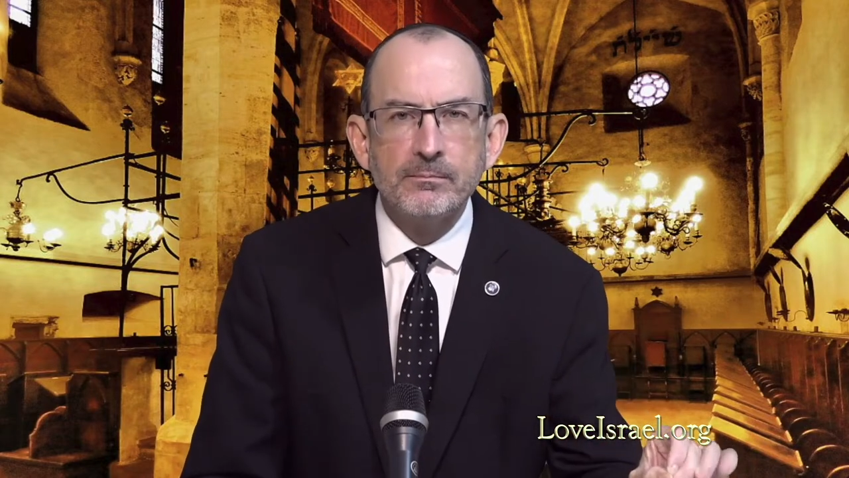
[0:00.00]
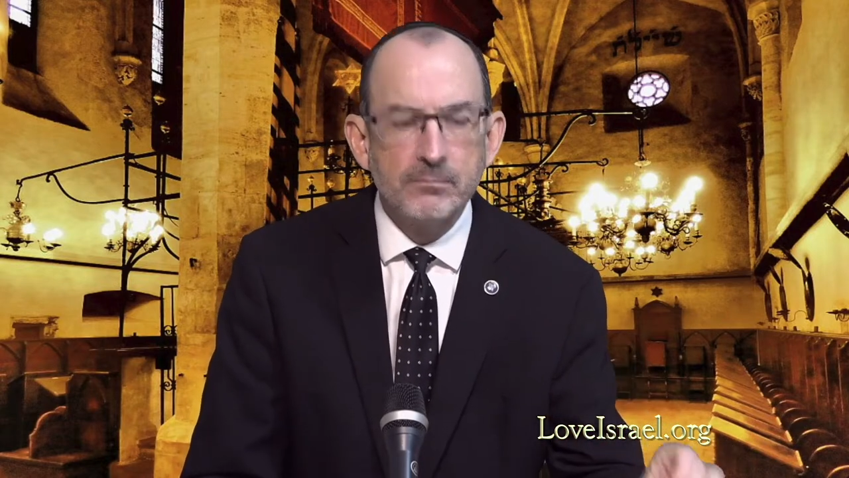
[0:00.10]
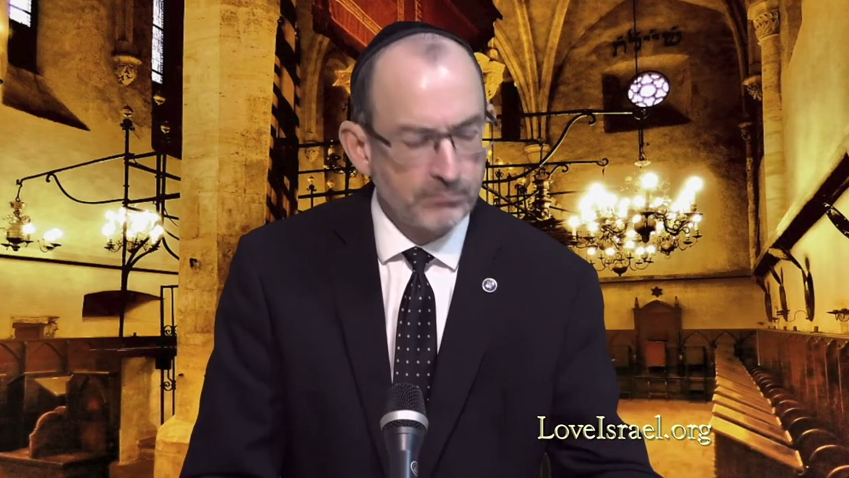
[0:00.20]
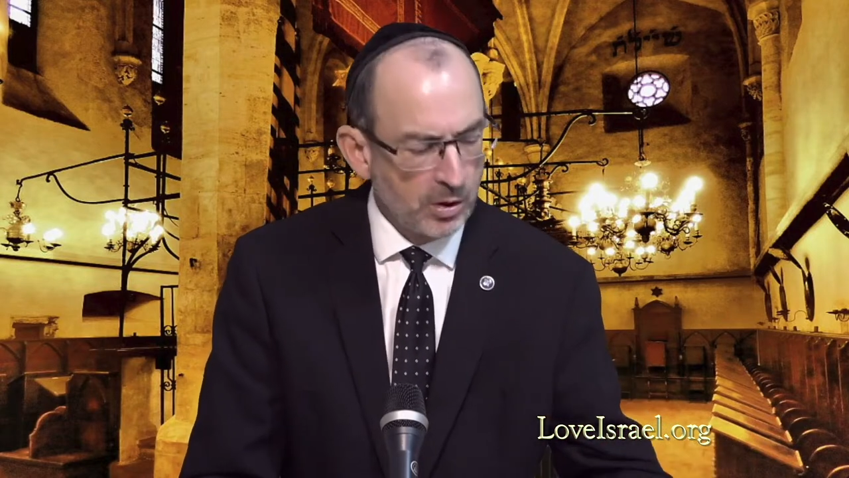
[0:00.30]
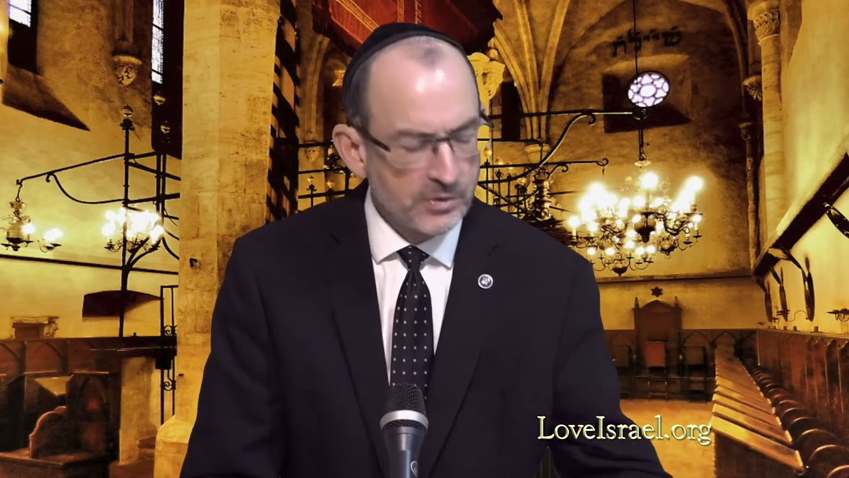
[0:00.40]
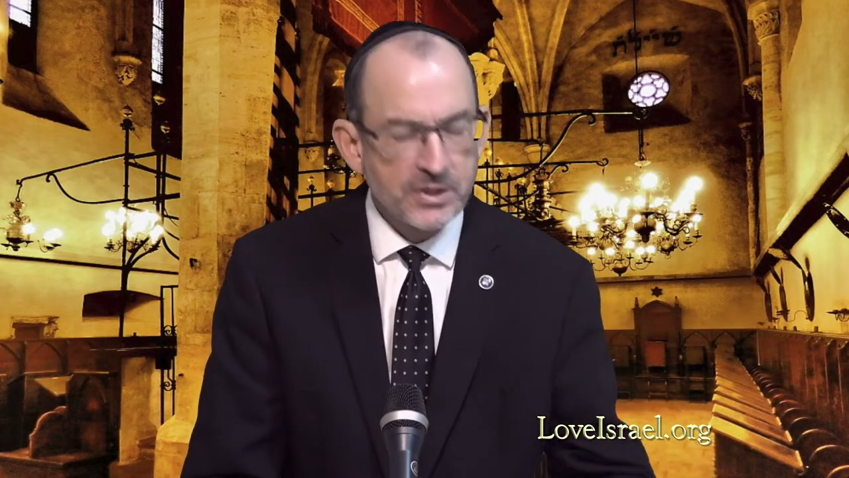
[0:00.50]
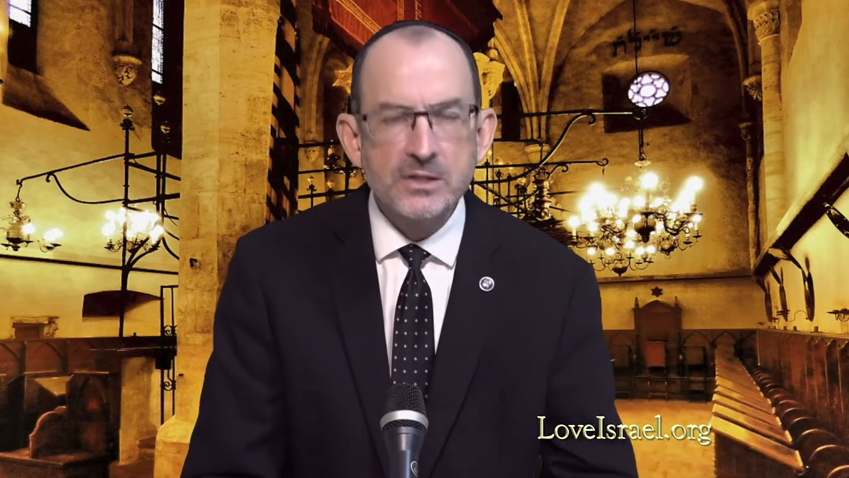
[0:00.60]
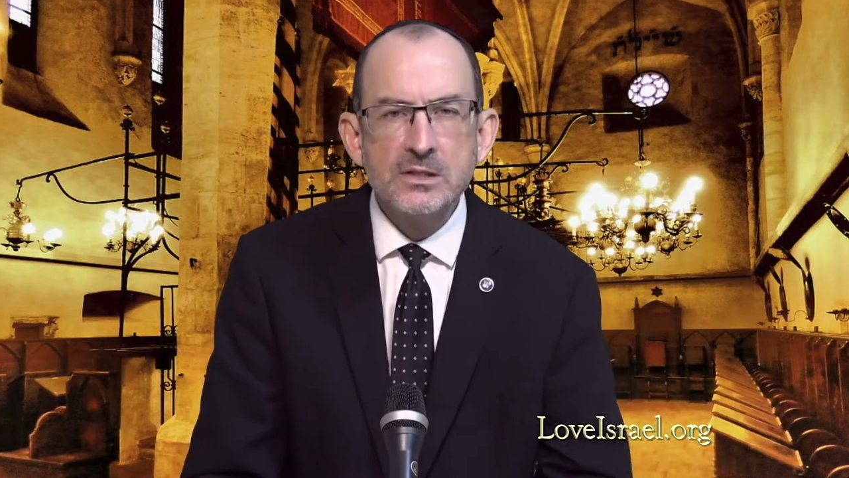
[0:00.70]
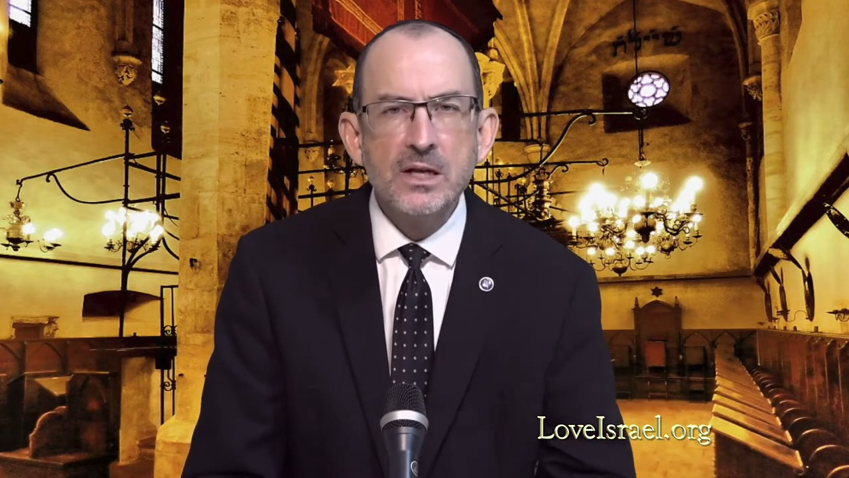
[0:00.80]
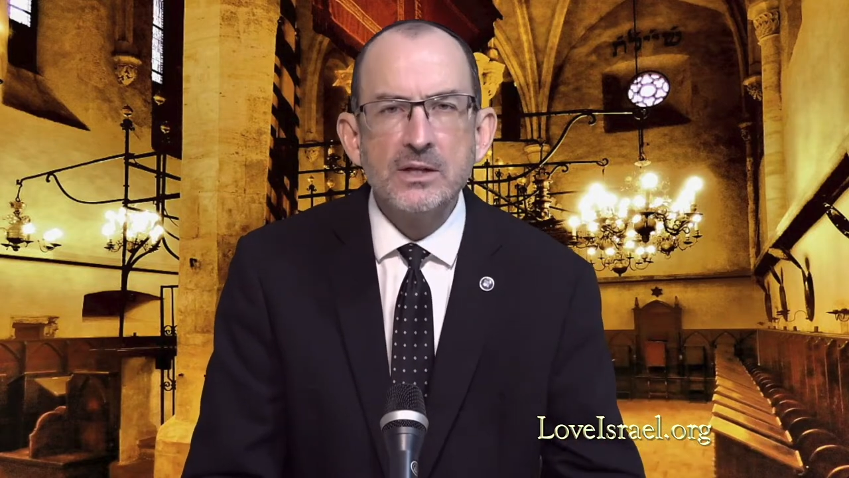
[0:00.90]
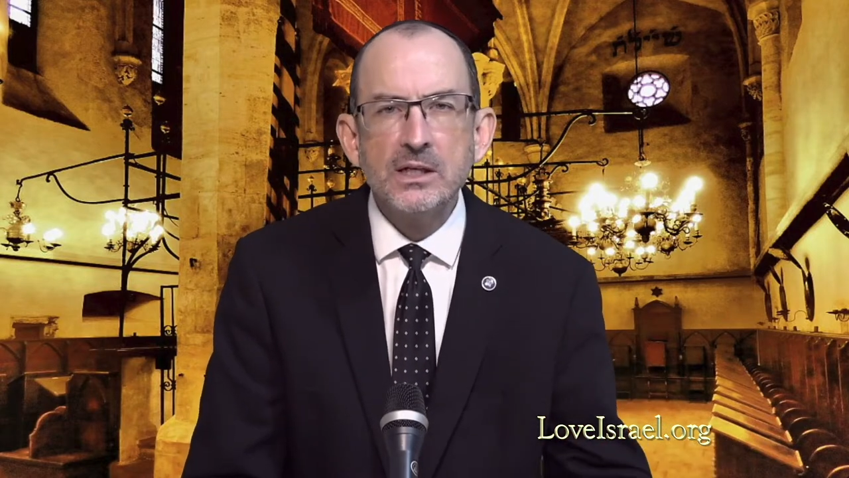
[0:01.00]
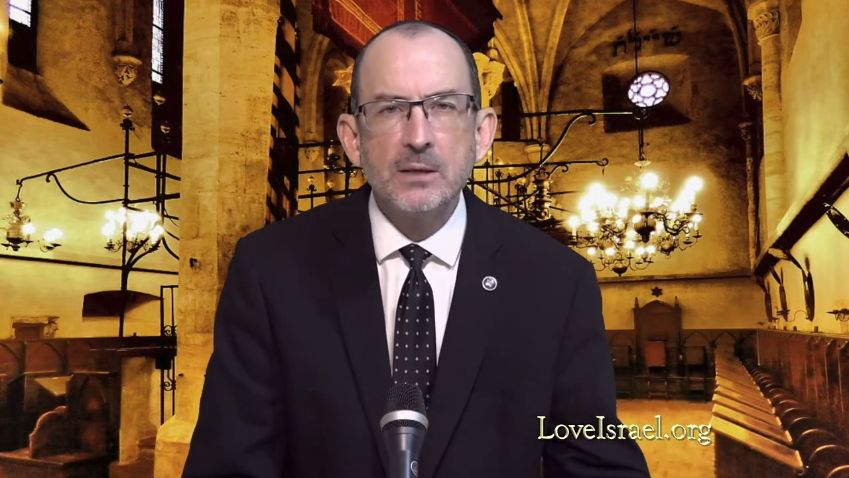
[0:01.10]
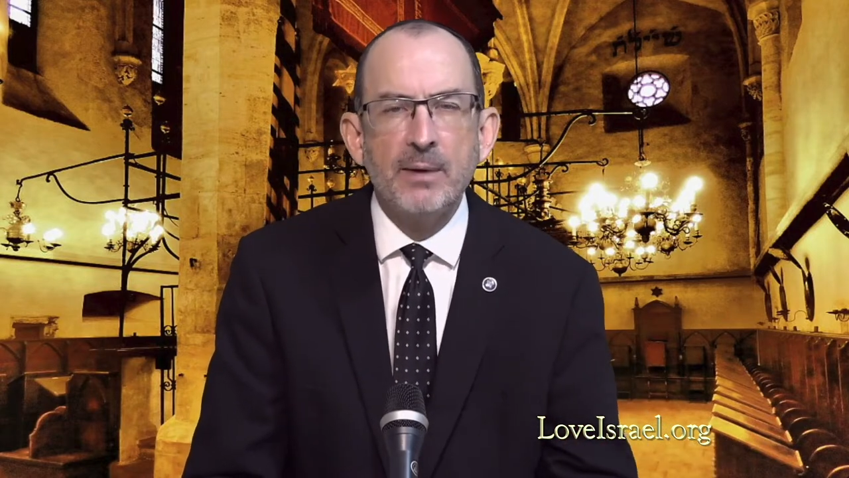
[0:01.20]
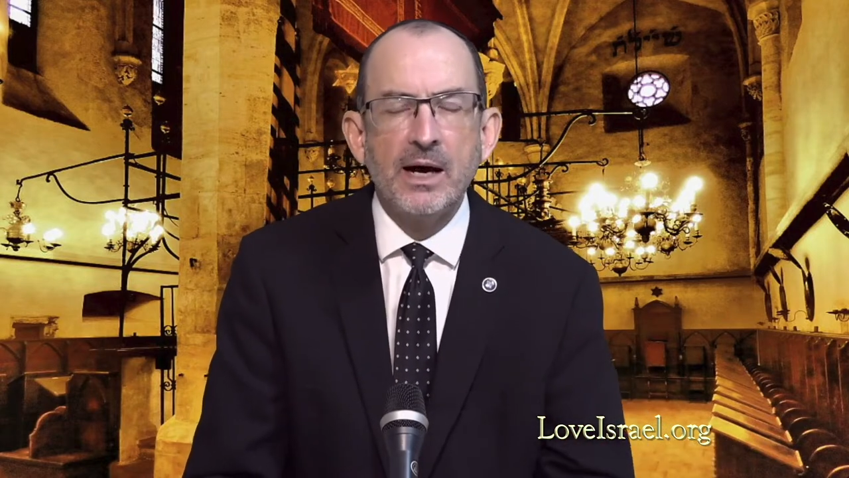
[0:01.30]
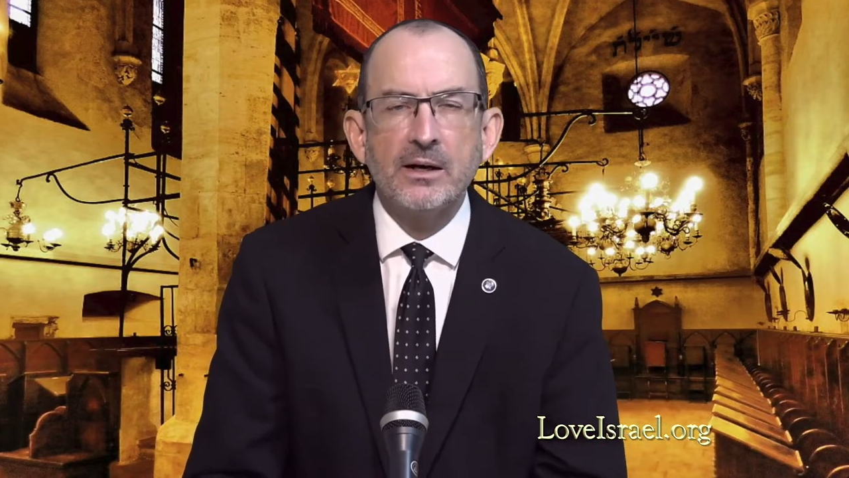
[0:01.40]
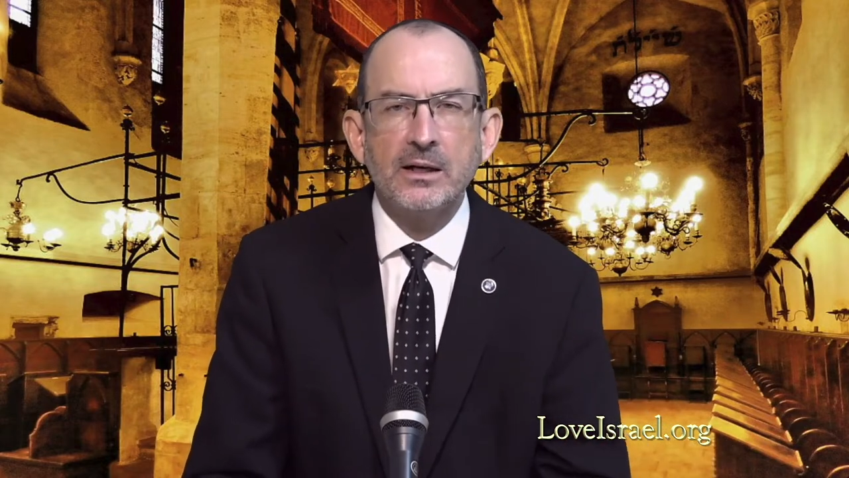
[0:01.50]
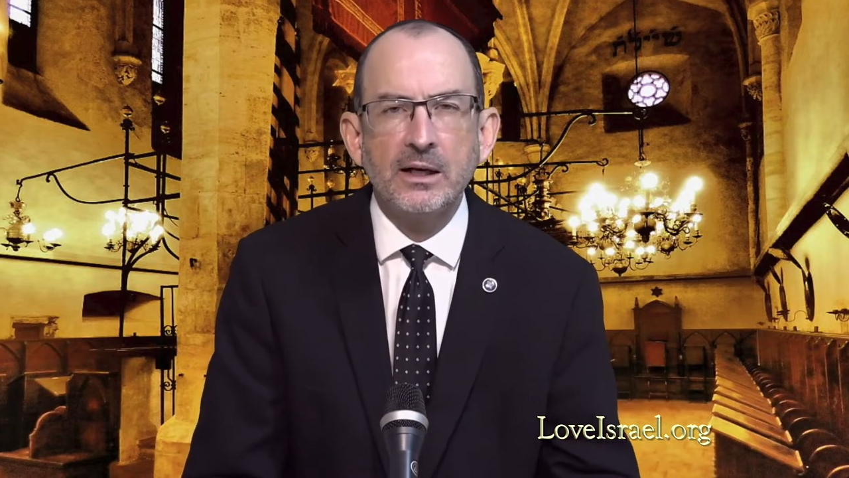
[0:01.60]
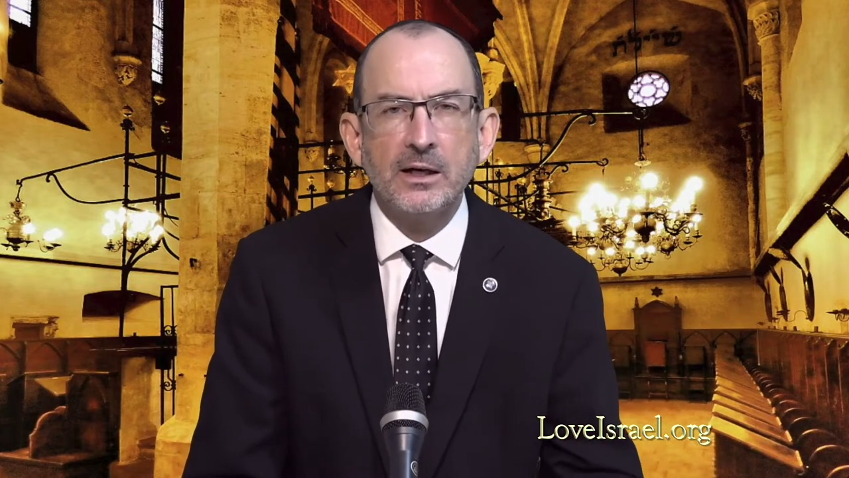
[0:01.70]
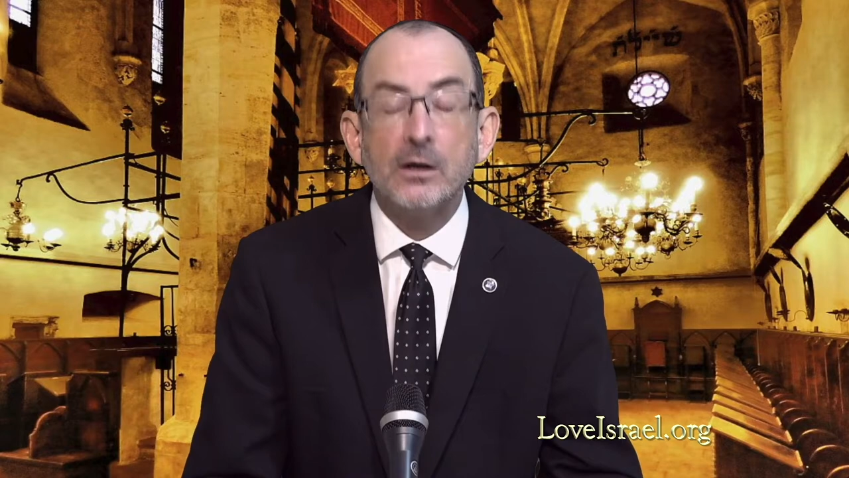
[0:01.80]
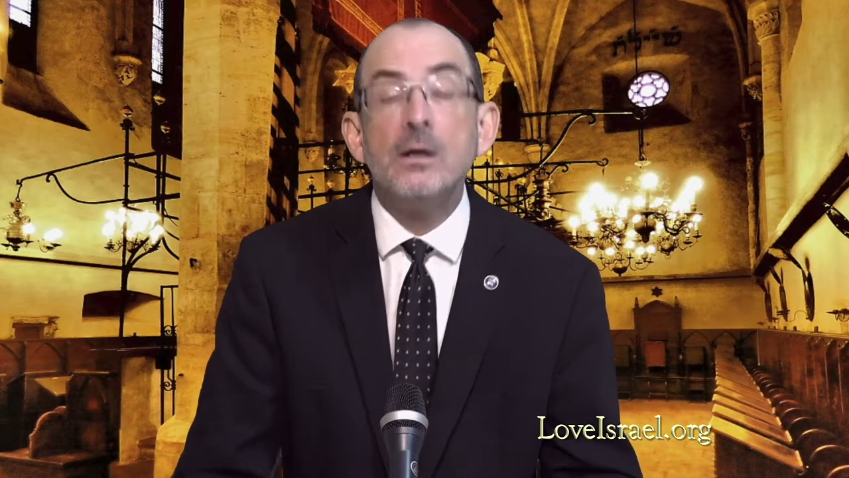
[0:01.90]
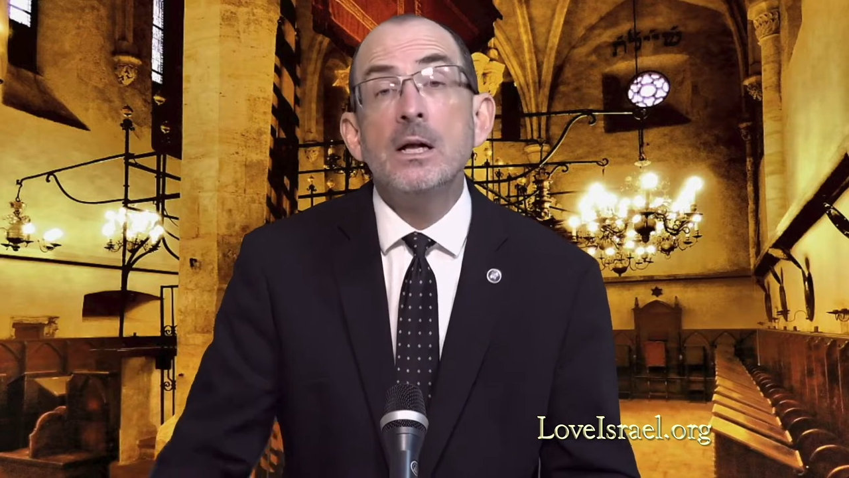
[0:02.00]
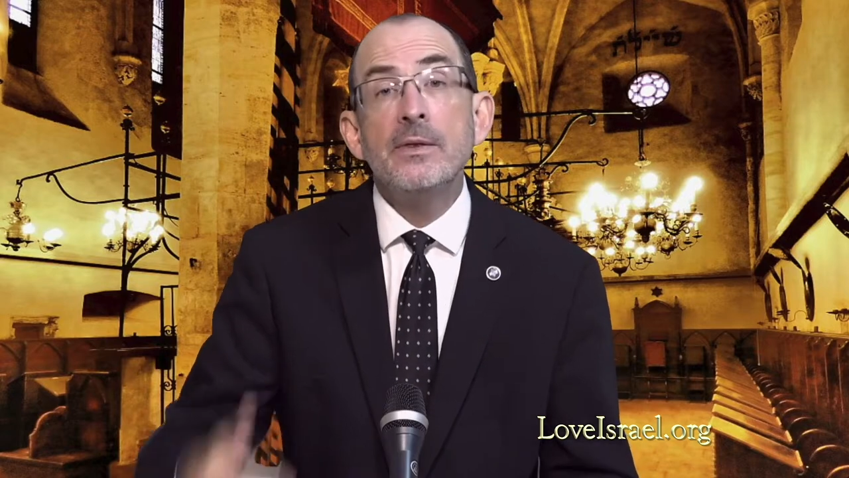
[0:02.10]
Paul says nothing about it here.